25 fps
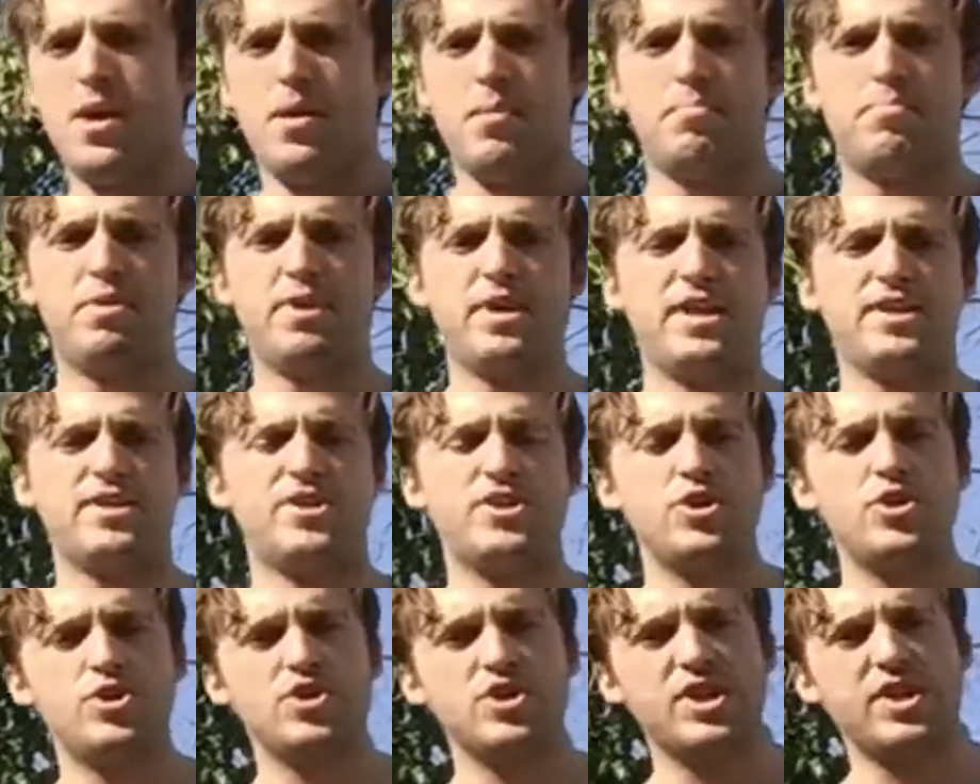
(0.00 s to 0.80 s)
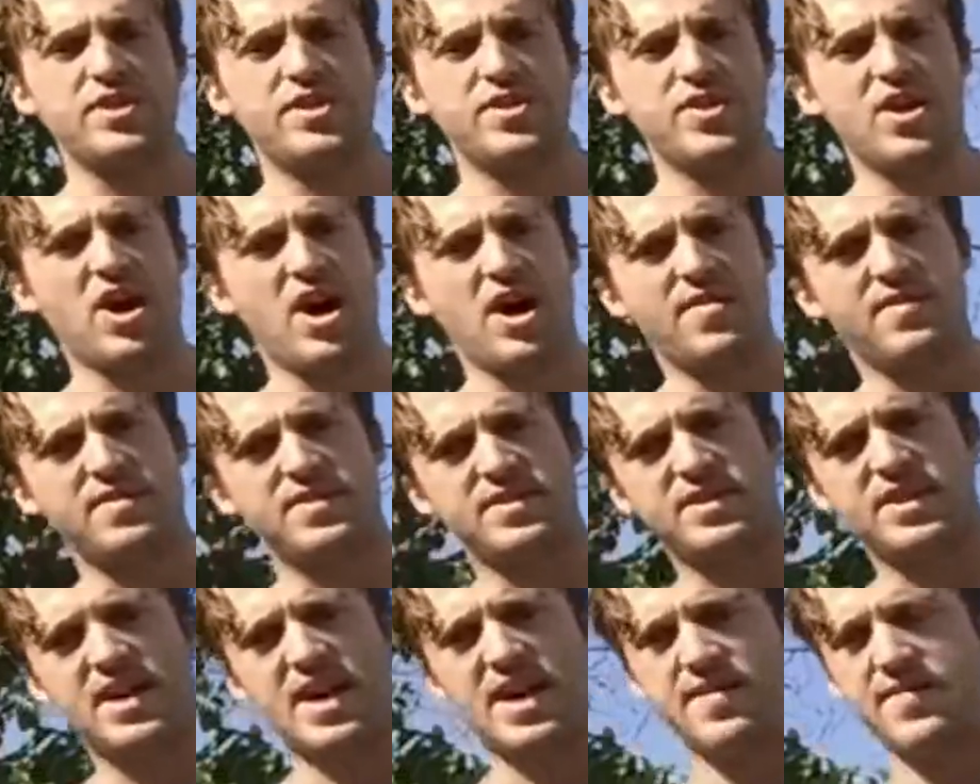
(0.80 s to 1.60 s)
but it's usually the novice
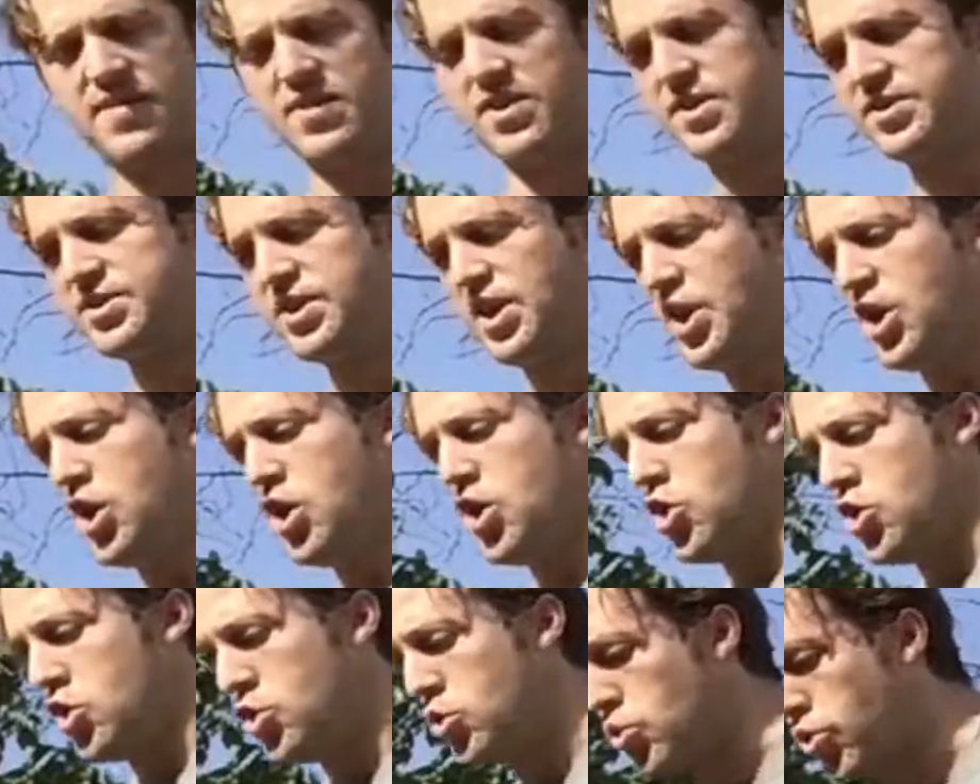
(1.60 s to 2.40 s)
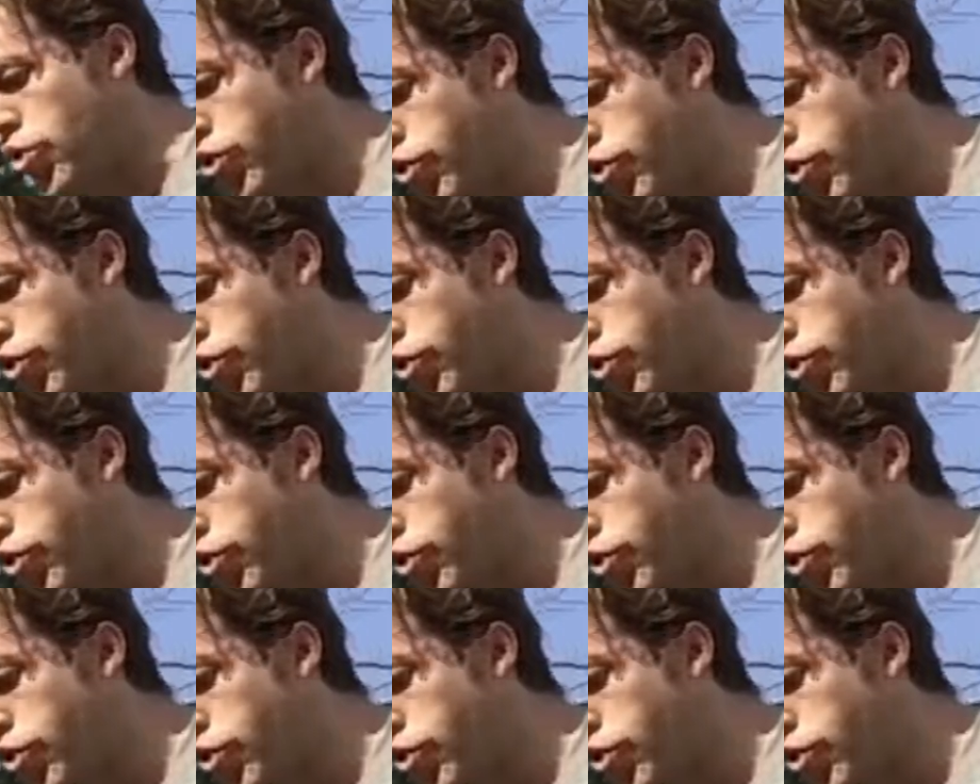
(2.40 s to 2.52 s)
divers who